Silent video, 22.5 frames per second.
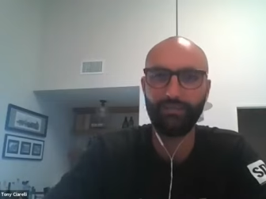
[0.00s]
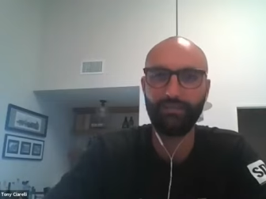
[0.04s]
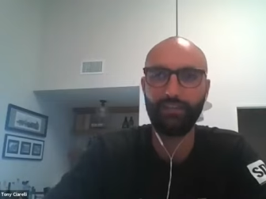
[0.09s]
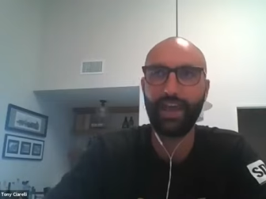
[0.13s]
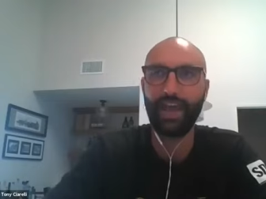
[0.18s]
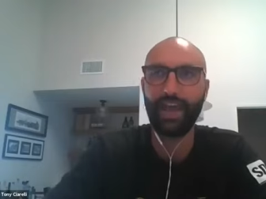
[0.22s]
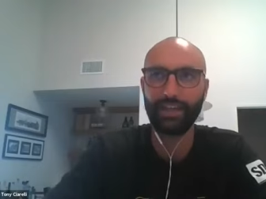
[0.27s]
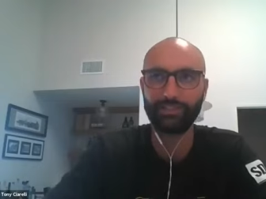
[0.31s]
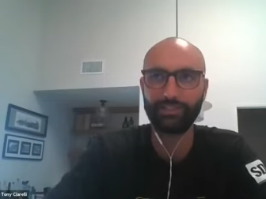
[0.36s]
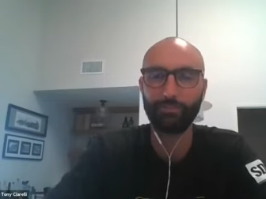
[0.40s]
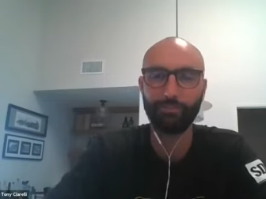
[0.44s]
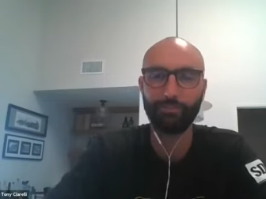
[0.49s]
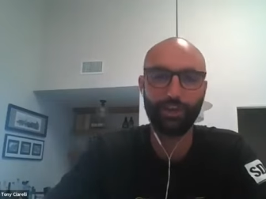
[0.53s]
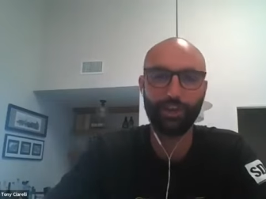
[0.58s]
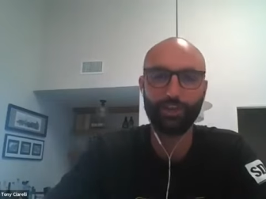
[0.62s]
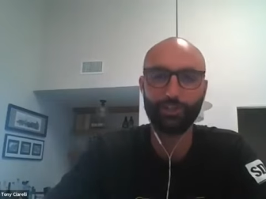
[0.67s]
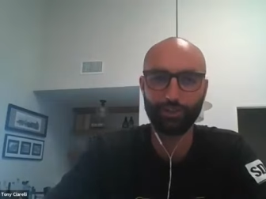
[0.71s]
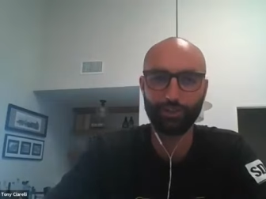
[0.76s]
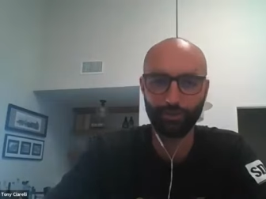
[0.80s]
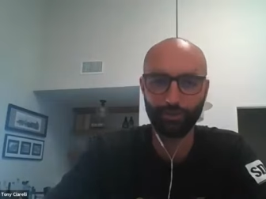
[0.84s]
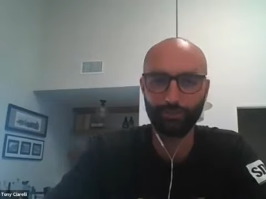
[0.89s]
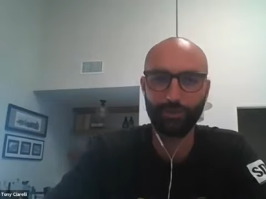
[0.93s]
has the
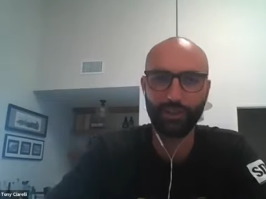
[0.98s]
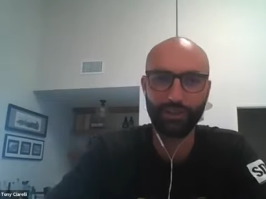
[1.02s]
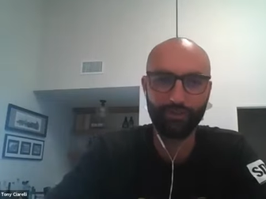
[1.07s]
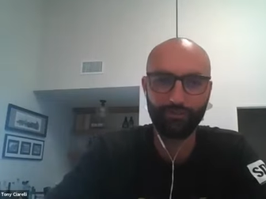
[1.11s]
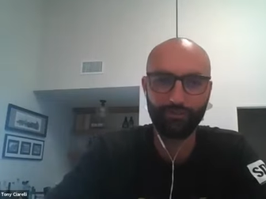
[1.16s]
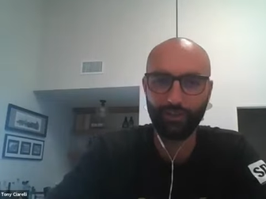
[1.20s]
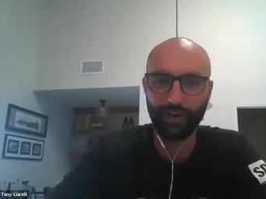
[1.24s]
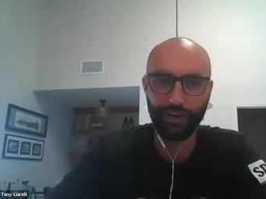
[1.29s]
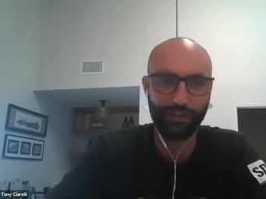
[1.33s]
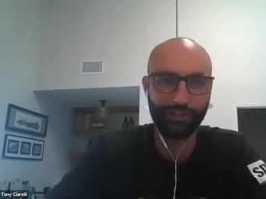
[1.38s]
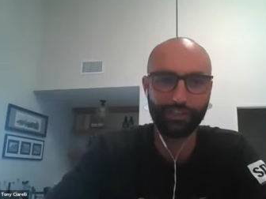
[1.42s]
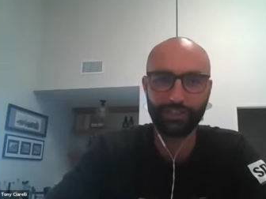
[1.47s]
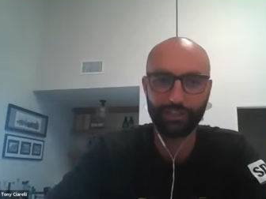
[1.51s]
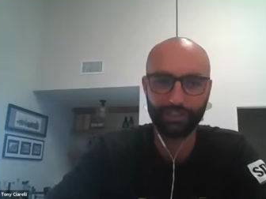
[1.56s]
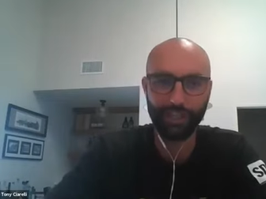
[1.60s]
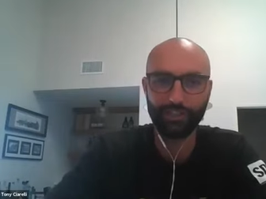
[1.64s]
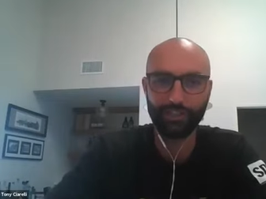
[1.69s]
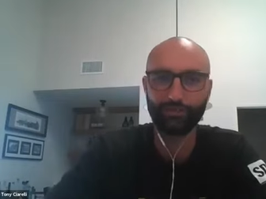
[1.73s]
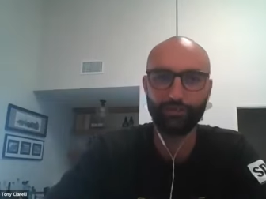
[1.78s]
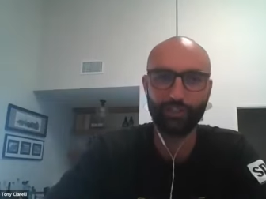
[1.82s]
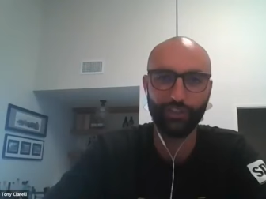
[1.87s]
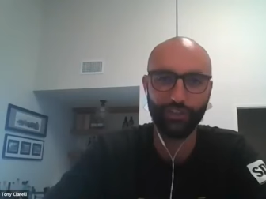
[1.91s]
potential to be very
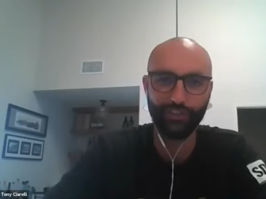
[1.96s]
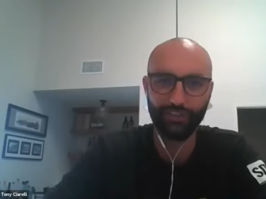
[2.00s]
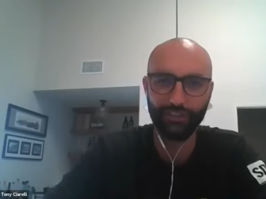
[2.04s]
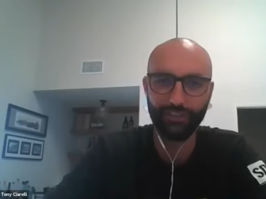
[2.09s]
successful